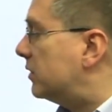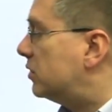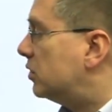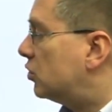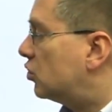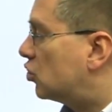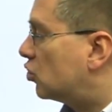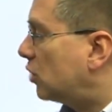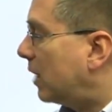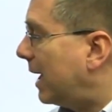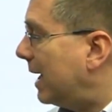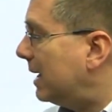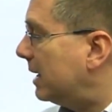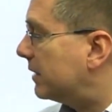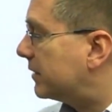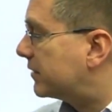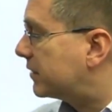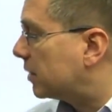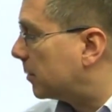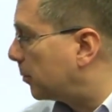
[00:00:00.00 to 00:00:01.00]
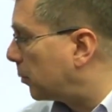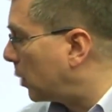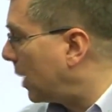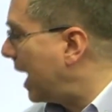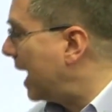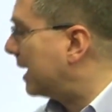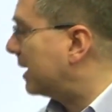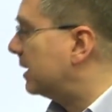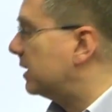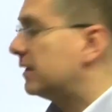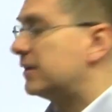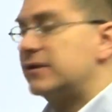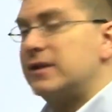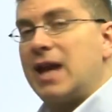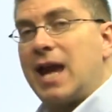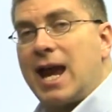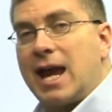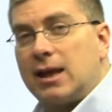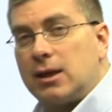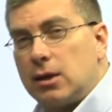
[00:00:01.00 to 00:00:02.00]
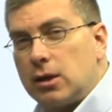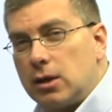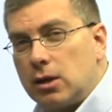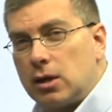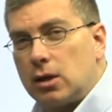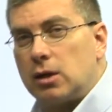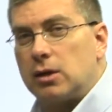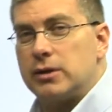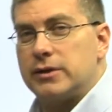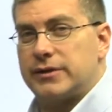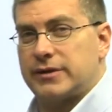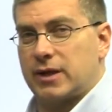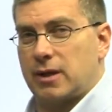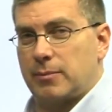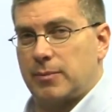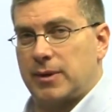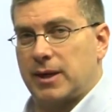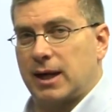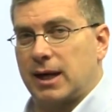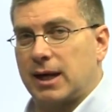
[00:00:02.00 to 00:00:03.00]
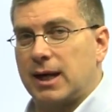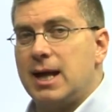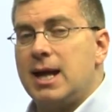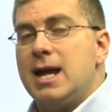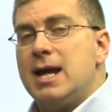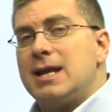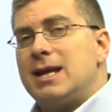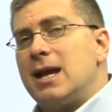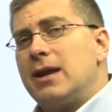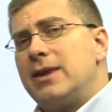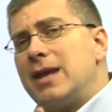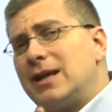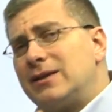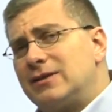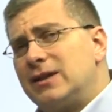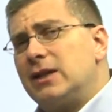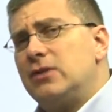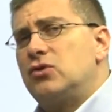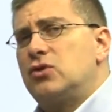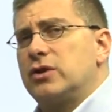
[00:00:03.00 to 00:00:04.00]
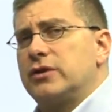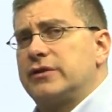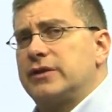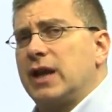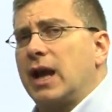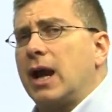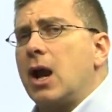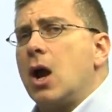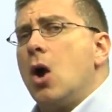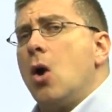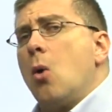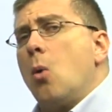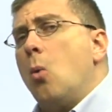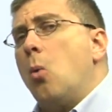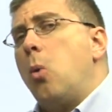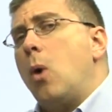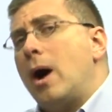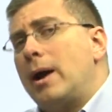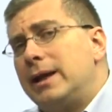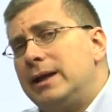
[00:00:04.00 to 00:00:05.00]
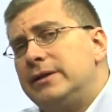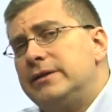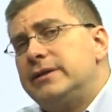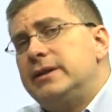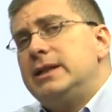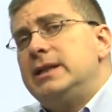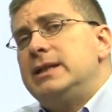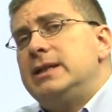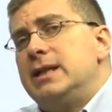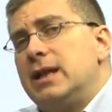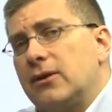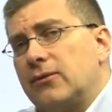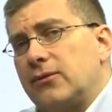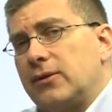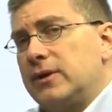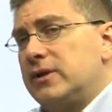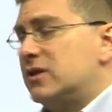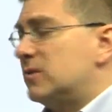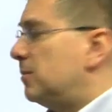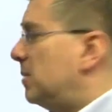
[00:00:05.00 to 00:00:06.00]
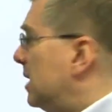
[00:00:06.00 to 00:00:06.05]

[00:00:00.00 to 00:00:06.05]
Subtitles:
To train is to practice and learn something. Now that's interesting. What is the difference